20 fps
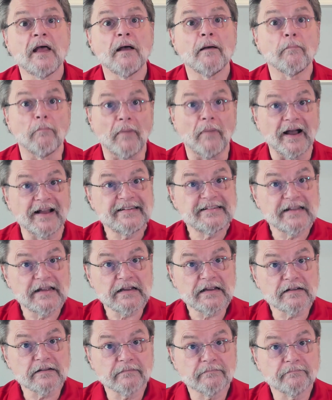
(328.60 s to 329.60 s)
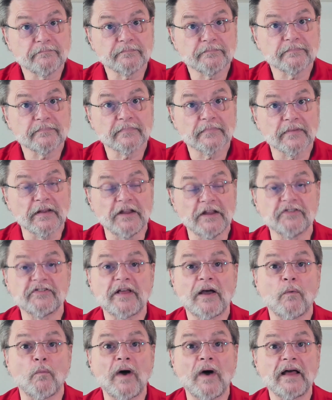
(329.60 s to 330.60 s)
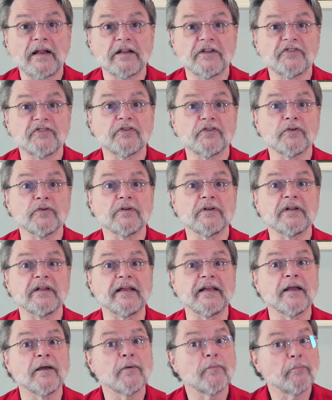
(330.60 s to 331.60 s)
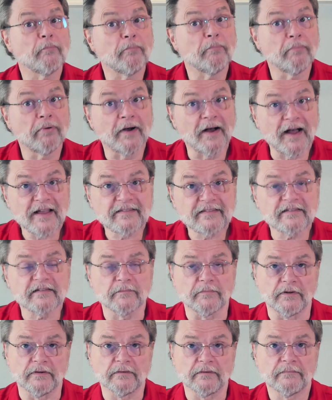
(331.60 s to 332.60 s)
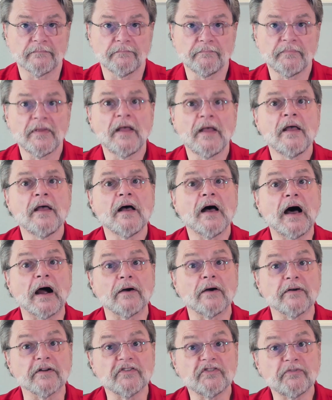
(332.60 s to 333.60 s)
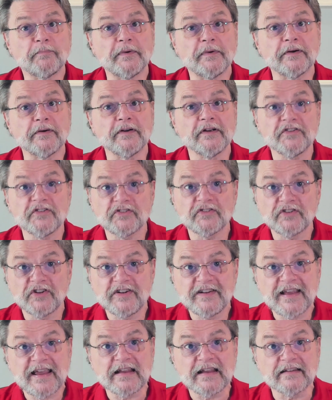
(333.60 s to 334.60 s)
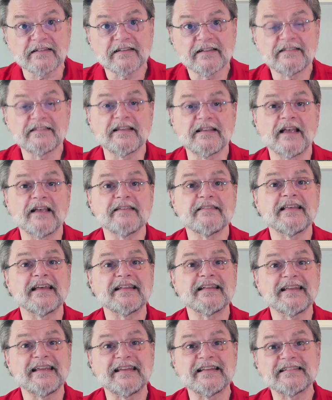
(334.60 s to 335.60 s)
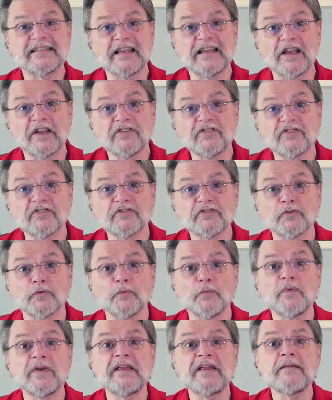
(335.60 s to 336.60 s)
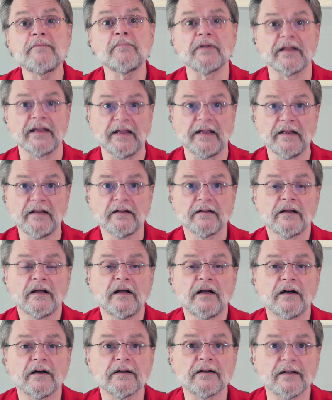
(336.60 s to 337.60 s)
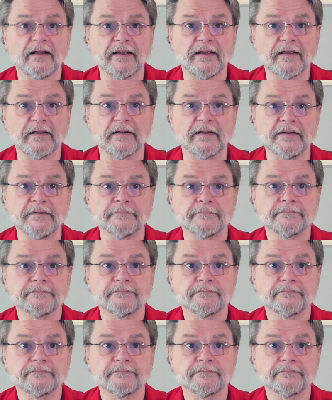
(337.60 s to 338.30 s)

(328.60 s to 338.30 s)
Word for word: My take is that while it's certainly possible, our experience to date says that it's extremely unlikely.